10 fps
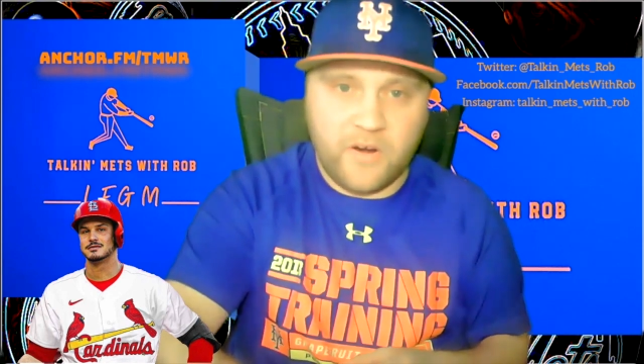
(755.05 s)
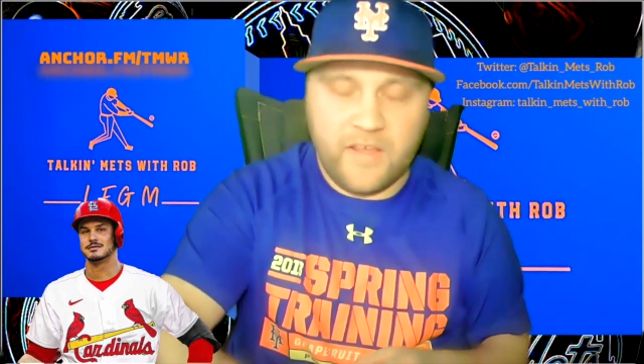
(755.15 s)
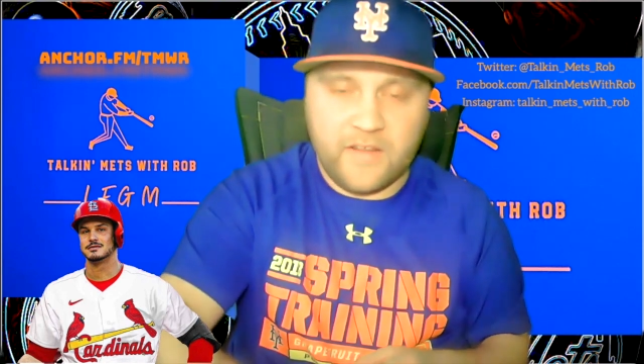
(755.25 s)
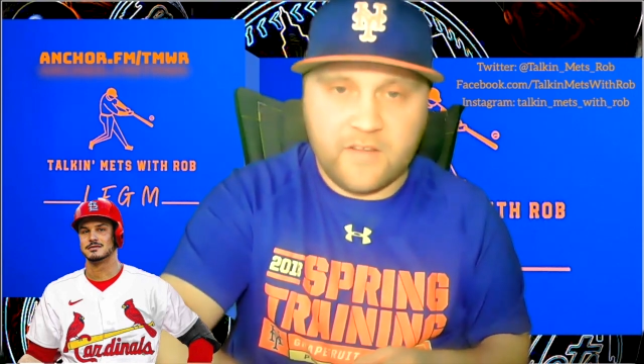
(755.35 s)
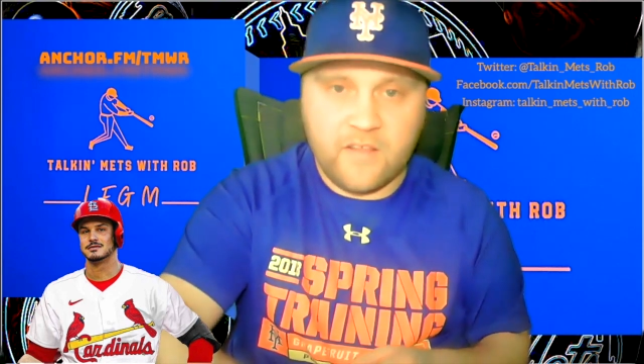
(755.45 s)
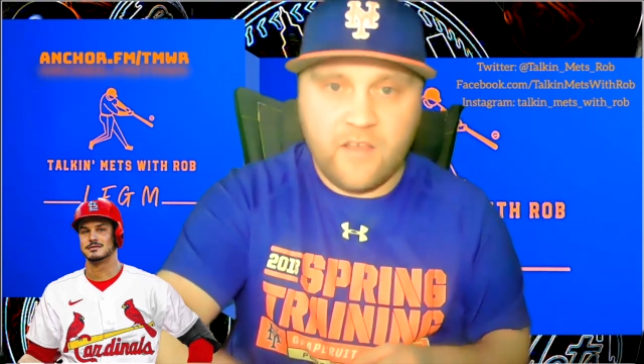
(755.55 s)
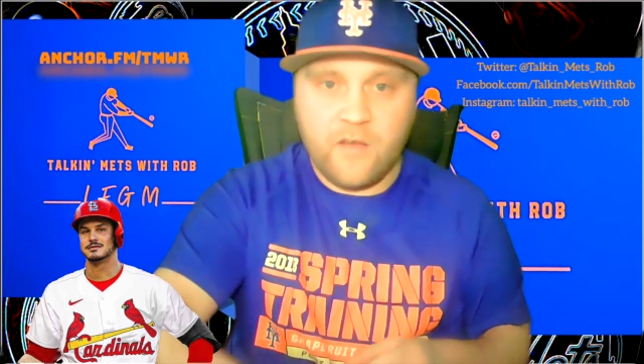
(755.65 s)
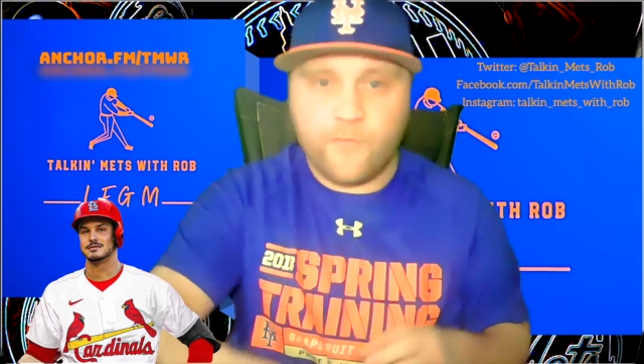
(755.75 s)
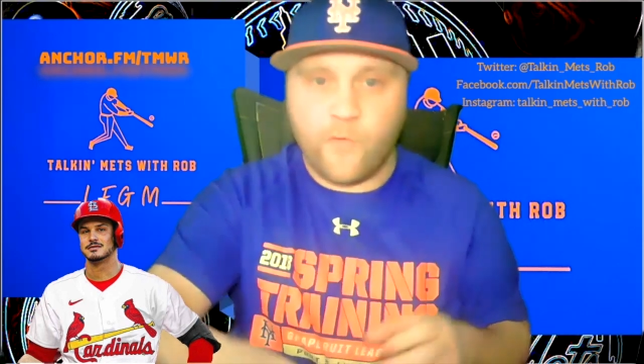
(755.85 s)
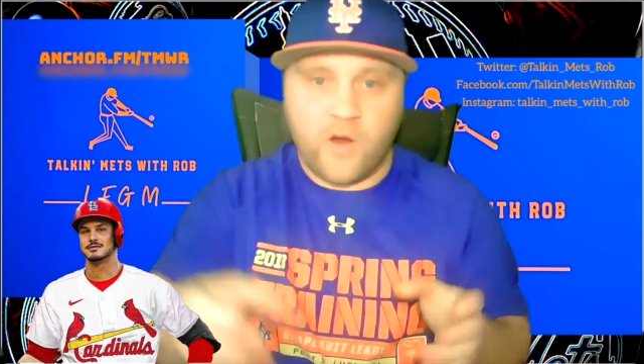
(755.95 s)
in
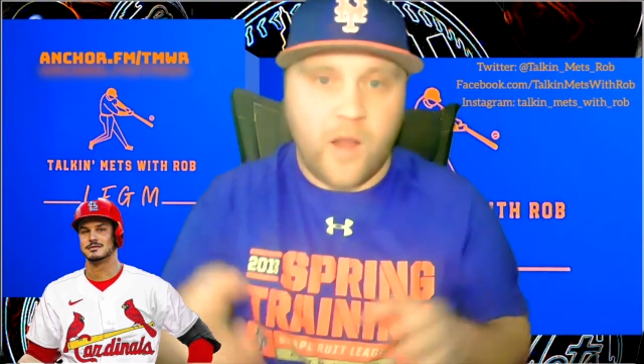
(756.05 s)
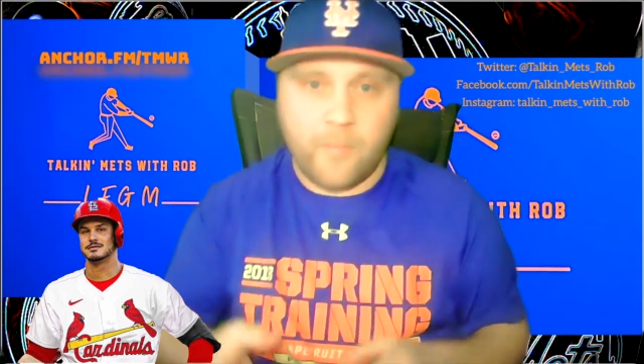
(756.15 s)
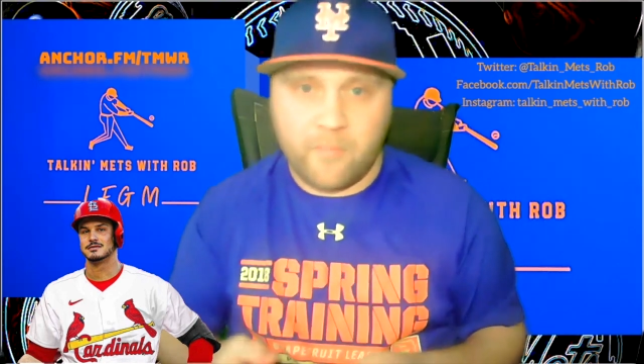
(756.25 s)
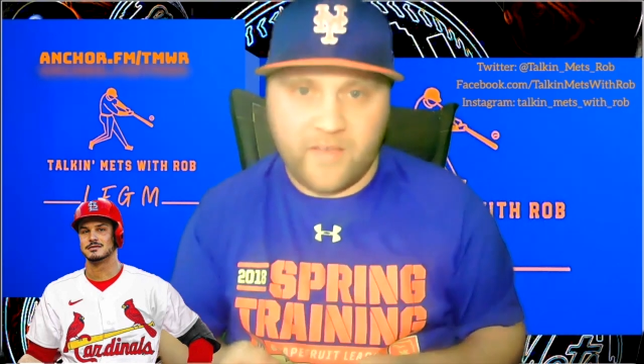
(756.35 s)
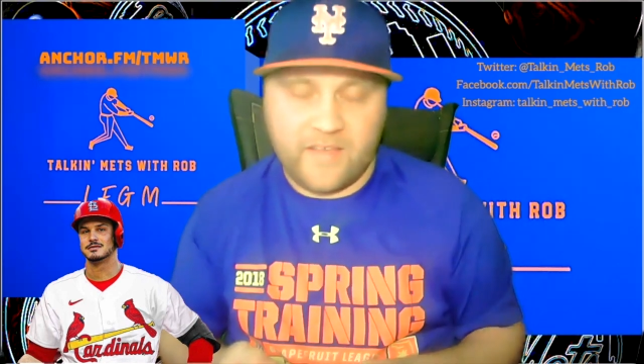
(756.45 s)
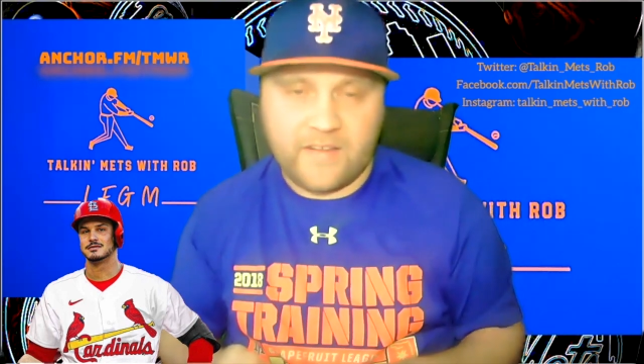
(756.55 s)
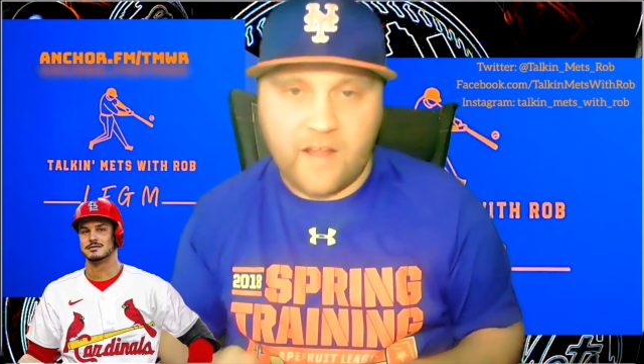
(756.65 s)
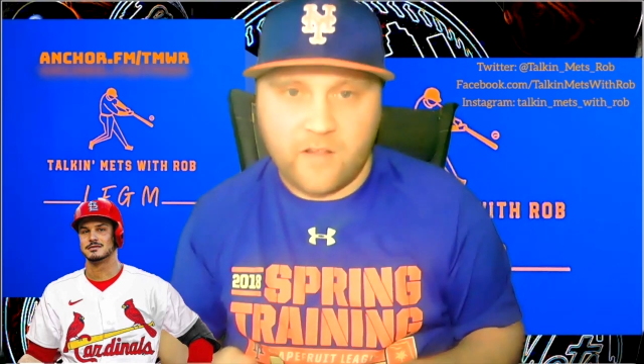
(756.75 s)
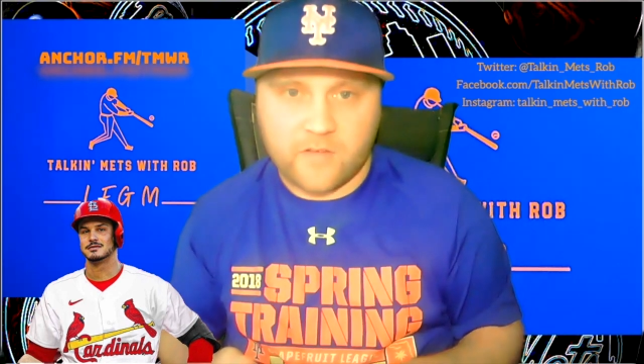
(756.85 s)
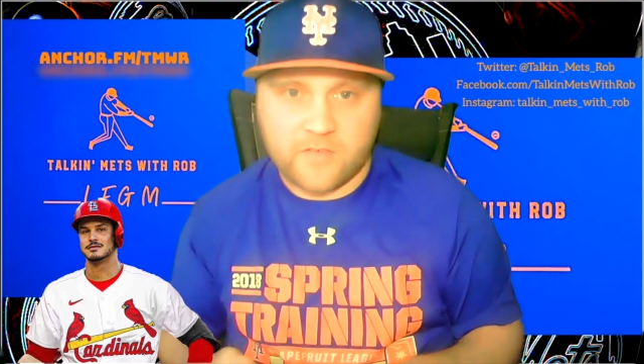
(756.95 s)
for a couple million
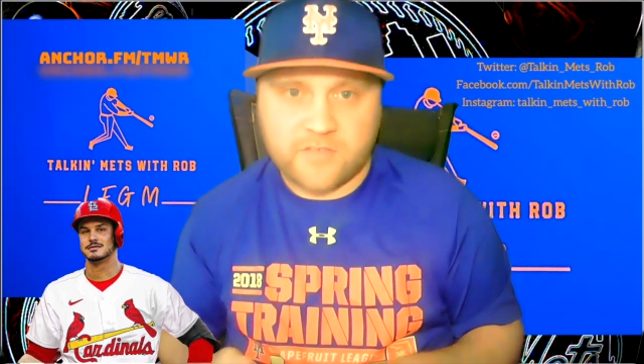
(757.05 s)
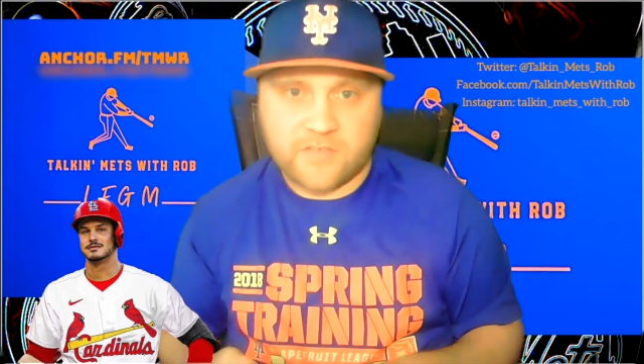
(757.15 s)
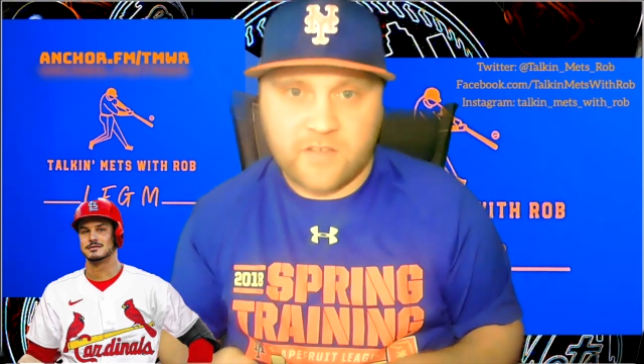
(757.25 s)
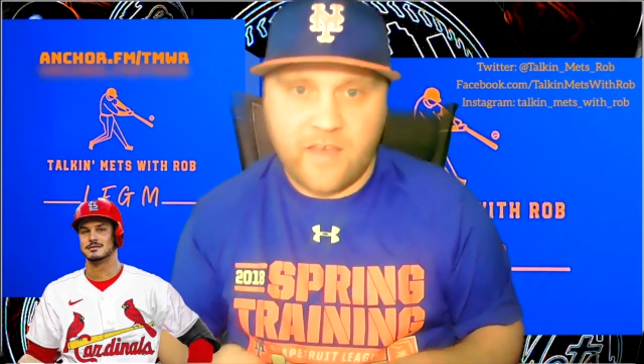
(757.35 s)
dollars